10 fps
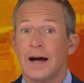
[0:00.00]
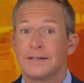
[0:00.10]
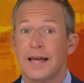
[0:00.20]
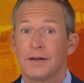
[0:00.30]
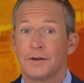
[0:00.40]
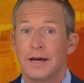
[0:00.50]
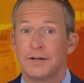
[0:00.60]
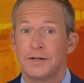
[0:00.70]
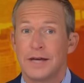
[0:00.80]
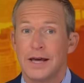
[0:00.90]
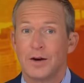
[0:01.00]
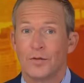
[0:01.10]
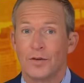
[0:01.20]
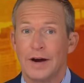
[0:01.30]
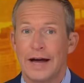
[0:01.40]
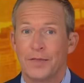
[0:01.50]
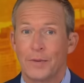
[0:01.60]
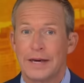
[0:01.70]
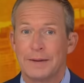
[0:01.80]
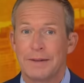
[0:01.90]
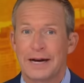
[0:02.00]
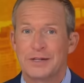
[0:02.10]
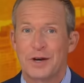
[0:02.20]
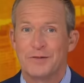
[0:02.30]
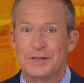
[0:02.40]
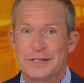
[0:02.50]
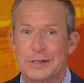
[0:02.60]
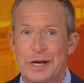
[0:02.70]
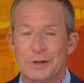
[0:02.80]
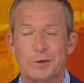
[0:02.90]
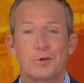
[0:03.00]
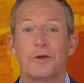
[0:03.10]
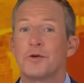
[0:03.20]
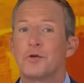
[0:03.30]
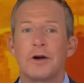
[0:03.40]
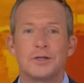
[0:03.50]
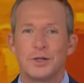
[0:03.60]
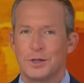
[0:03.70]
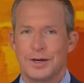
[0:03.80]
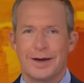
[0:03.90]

A Taylor Nation takeover at the weekend box office as Taylor Swift crushes the